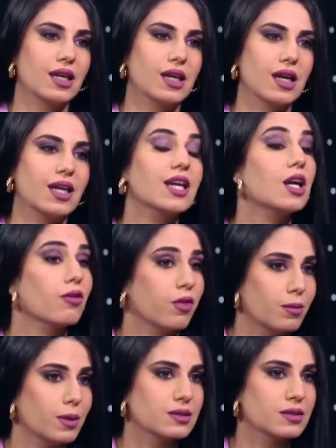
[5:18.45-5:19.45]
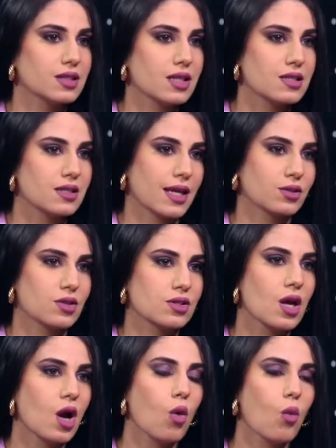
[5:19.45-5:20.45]
e-government status?
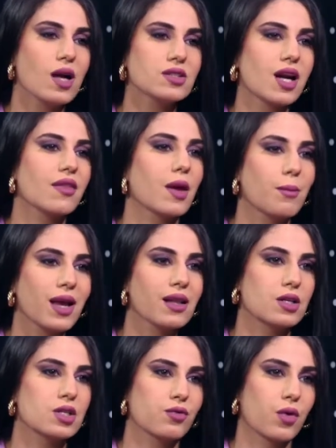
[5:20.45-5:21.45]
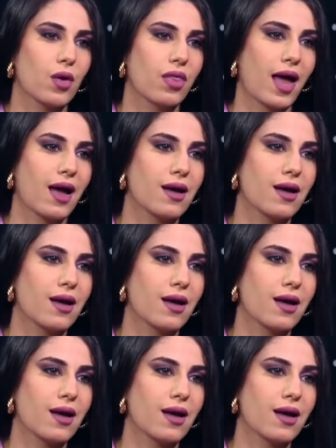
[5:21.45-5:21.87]
What are the pillars for that?